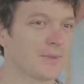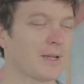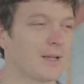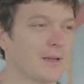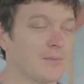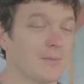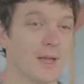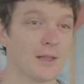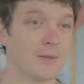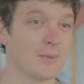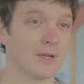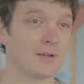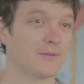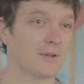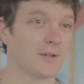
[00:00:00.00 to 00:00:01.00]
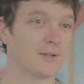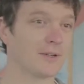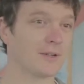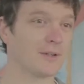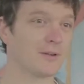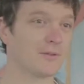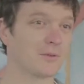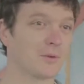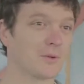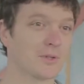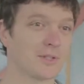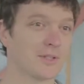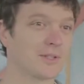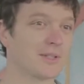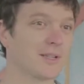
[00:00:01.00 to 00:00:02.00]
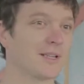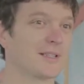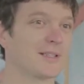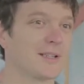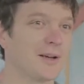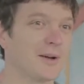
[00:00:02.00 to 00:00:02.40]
The other benefit, of course, is that